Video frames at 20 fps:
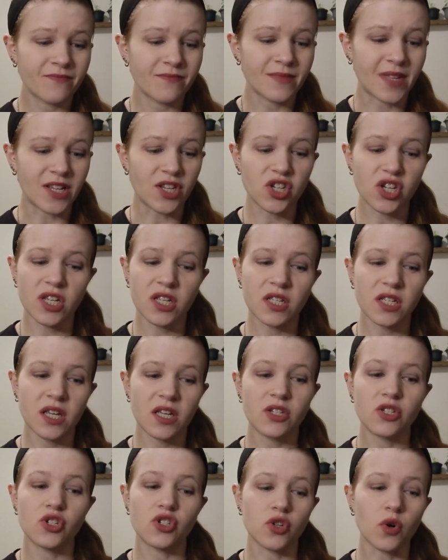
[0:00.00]
let's just
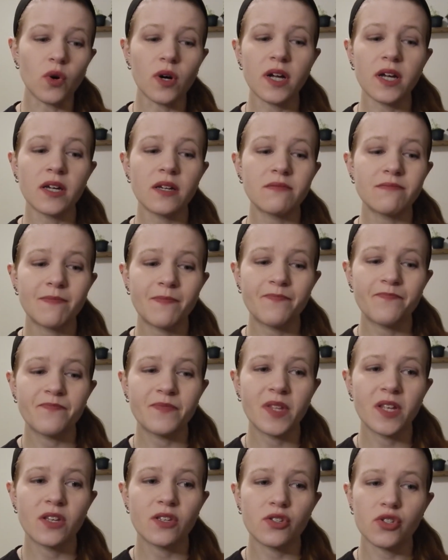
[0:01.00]
enjoy
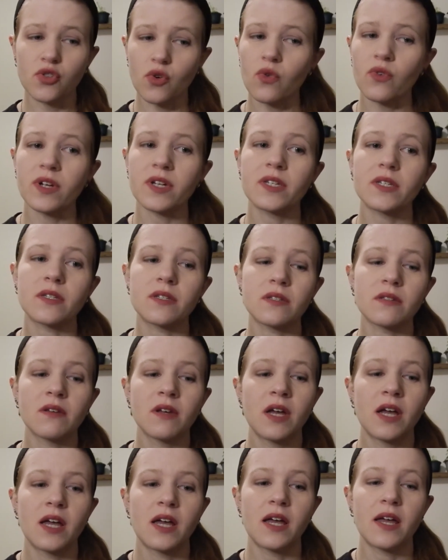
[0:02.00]
stories
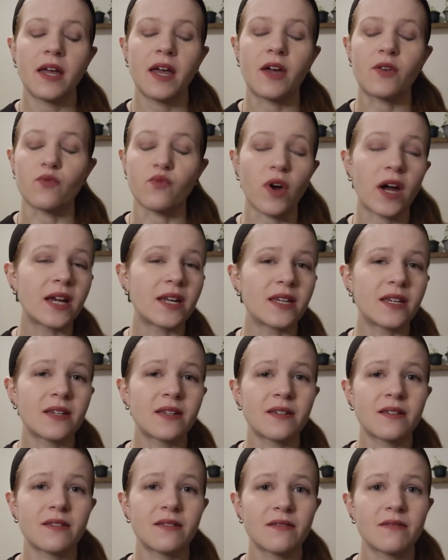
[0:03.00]
and
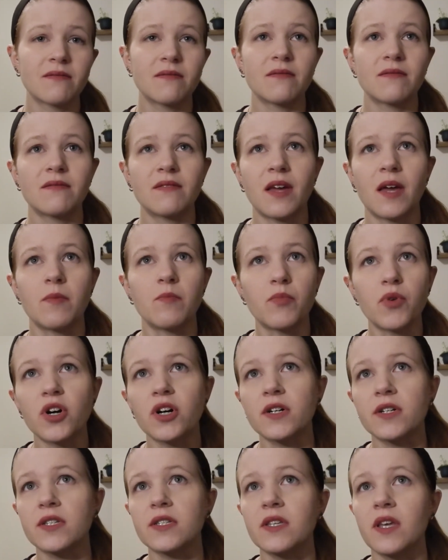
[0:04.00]
writing and
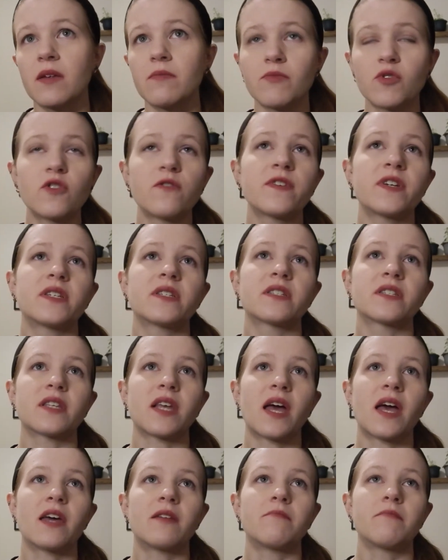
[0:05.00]
books and movies,
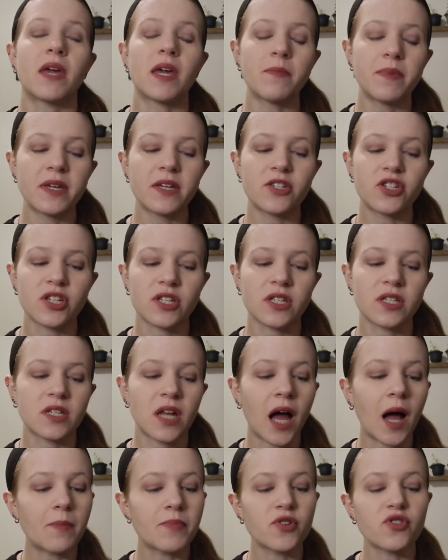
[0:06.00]
and maybe just
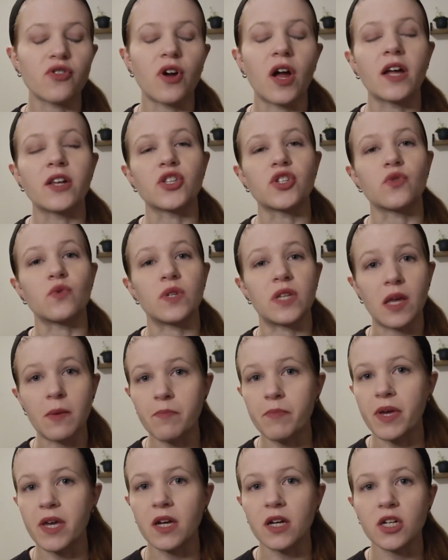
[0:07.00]
stop trying to
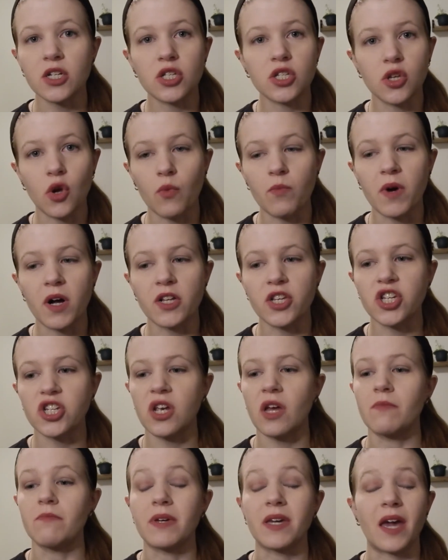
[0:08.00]
nitpick so much
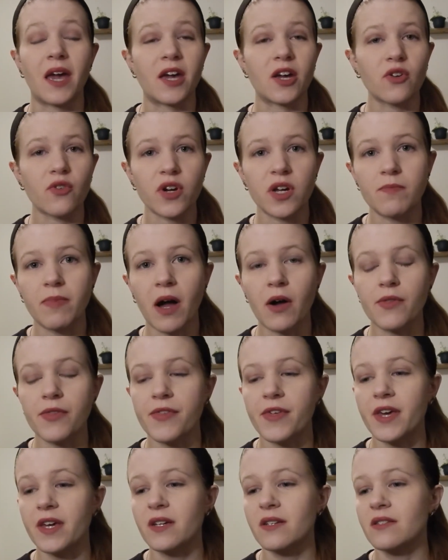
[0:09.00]
and be angry about
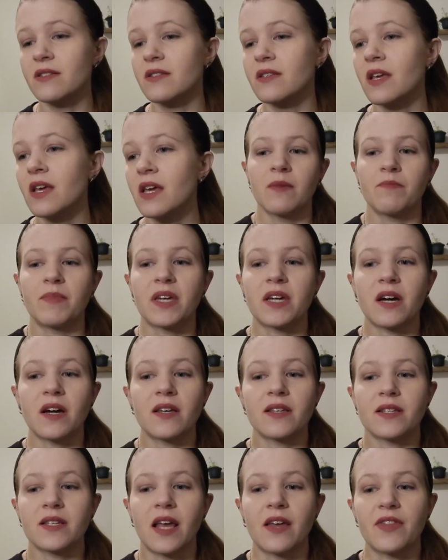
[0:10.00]
things,
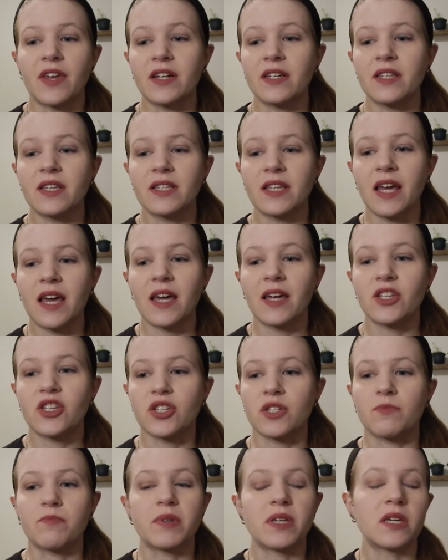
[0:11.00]
because at the end of the day,
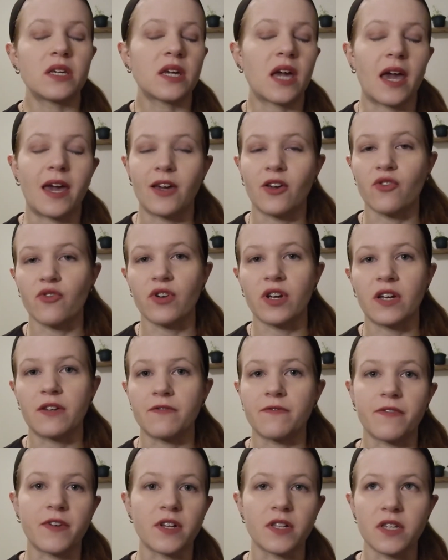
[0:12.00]
just being angry
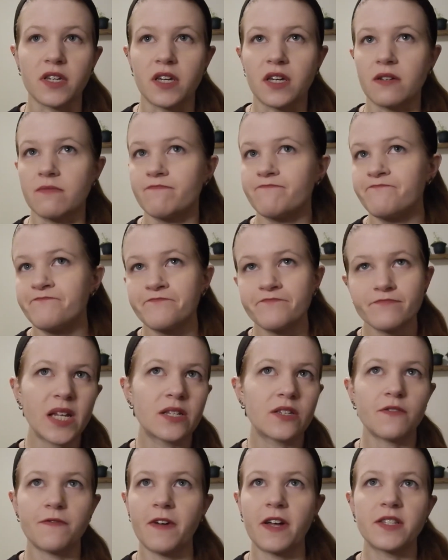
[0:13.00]
and feeling
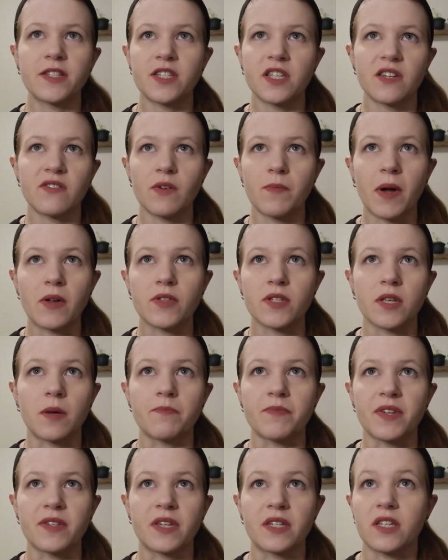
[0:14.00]
defensive about
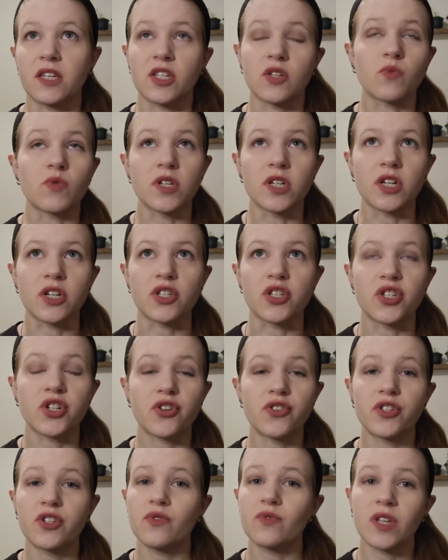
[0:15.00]
something that doesn't really
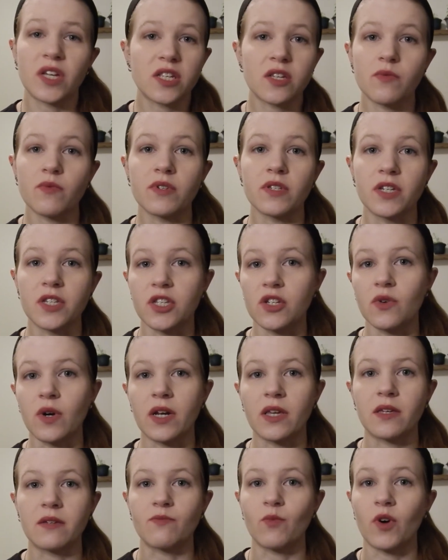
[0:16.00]
concern you doesn't really do
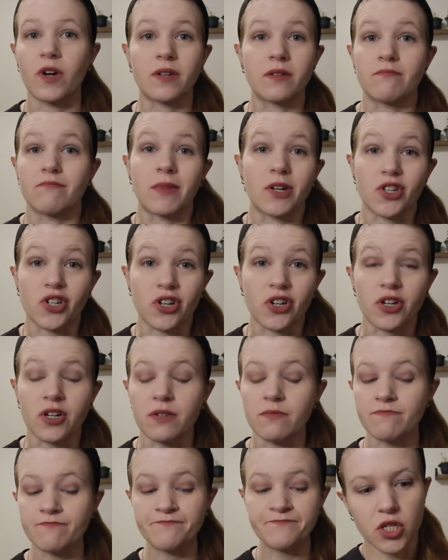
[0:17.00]
anyone much
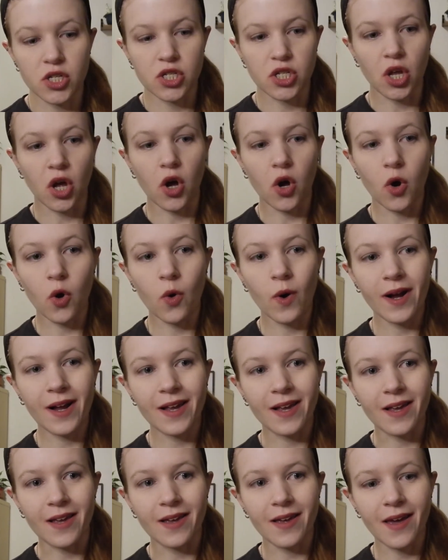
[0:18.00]
good. So
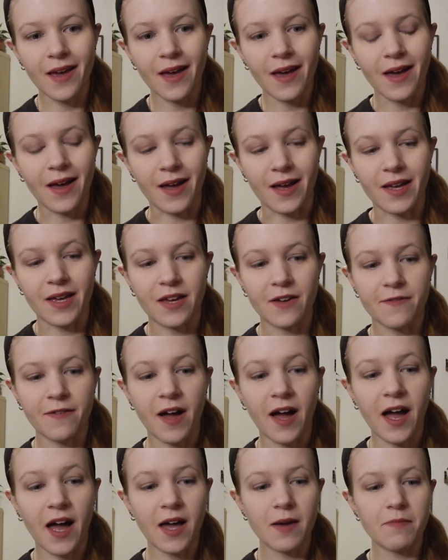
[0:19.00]
yeah, if
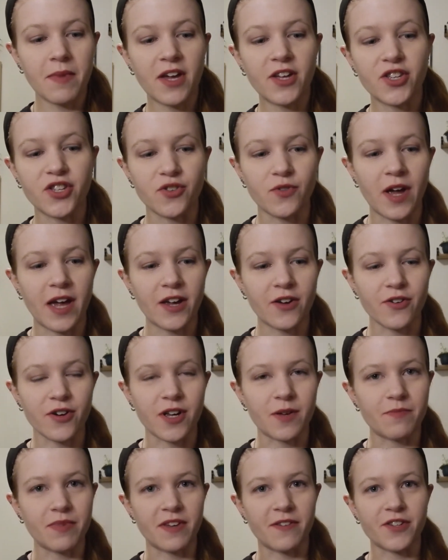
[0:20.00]
I made you
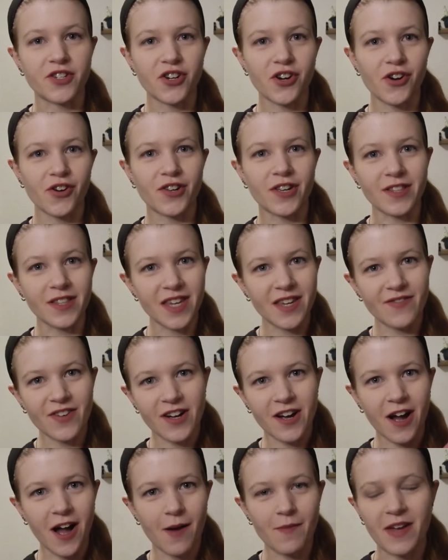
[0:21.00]
angry, be sure to leave a
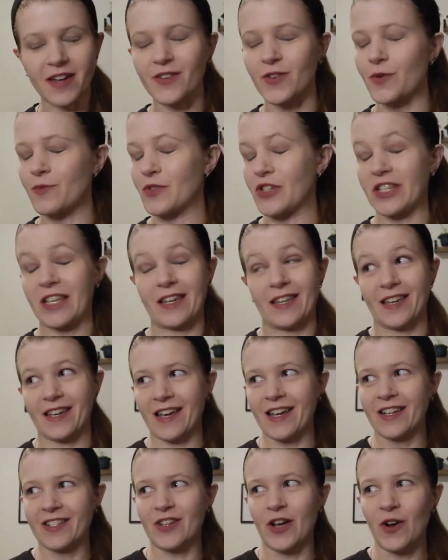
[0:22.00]
comment. No, I'm just
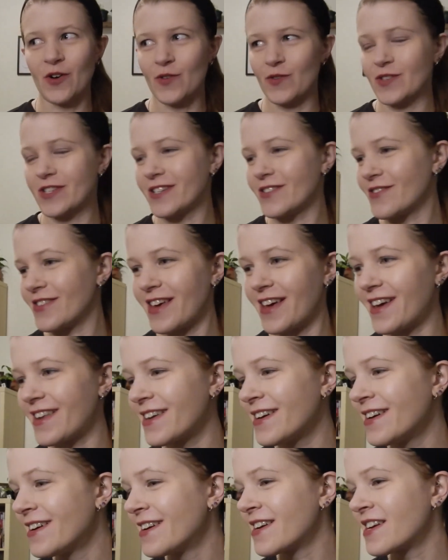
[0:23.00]
kidding, don't do that.